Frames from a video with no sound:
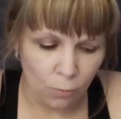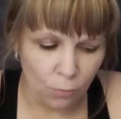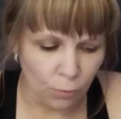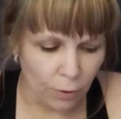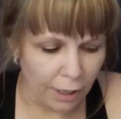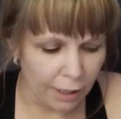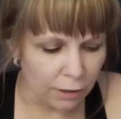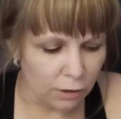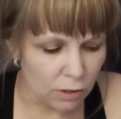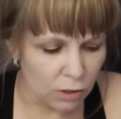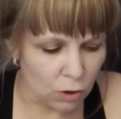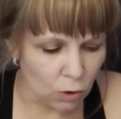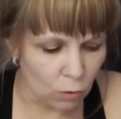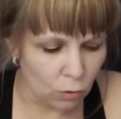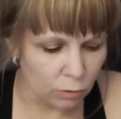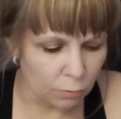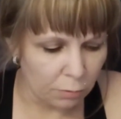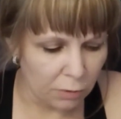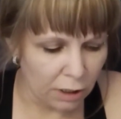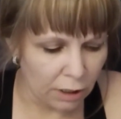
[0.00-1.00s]
Rands
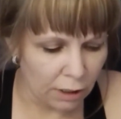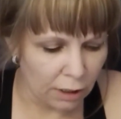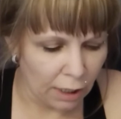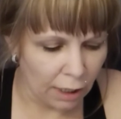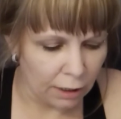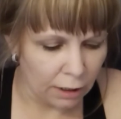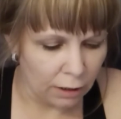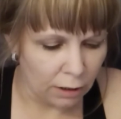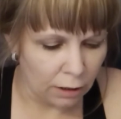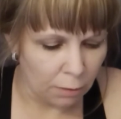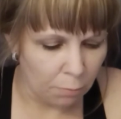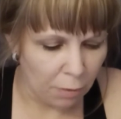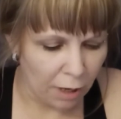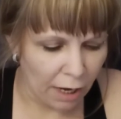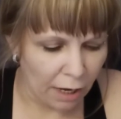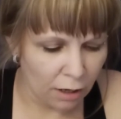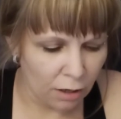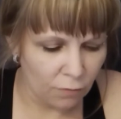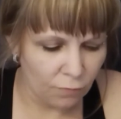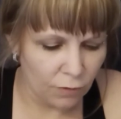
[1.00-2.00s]
told me that in the
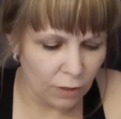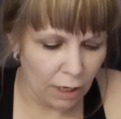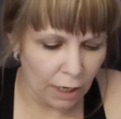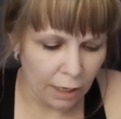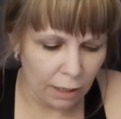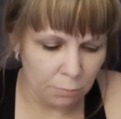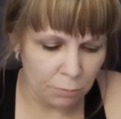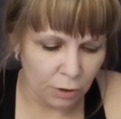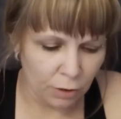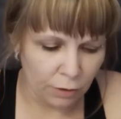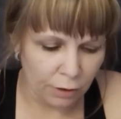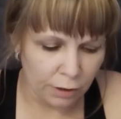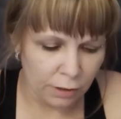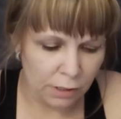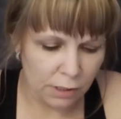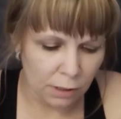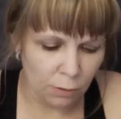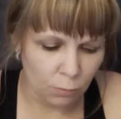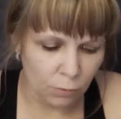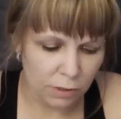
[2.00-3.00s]
back of the
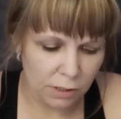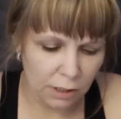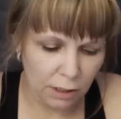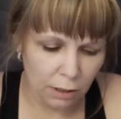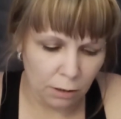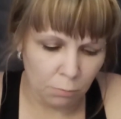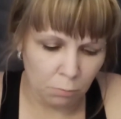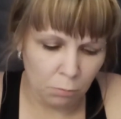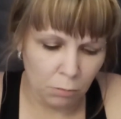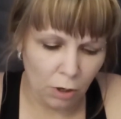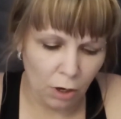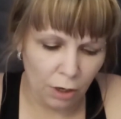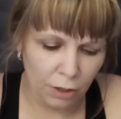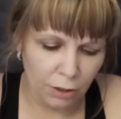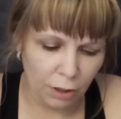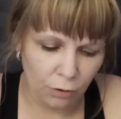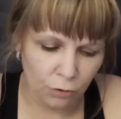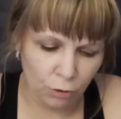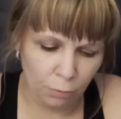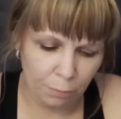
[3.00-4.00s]
ambulance, it was him,
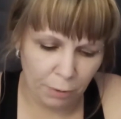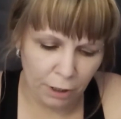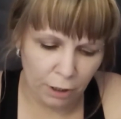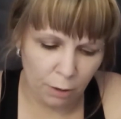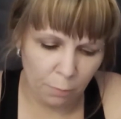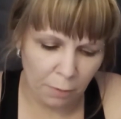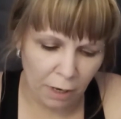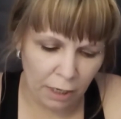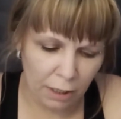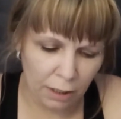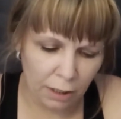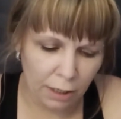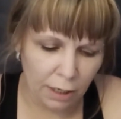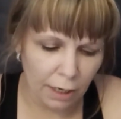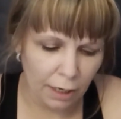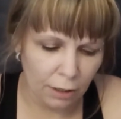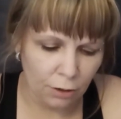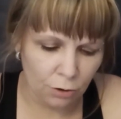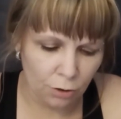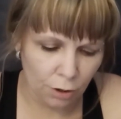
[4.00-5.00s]
another paramedic,
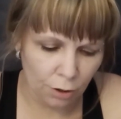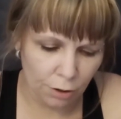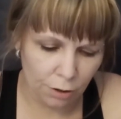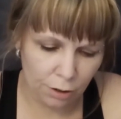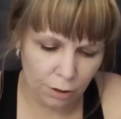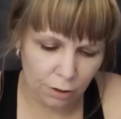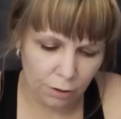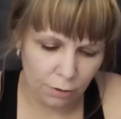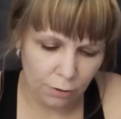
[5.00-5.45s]
and Kirk.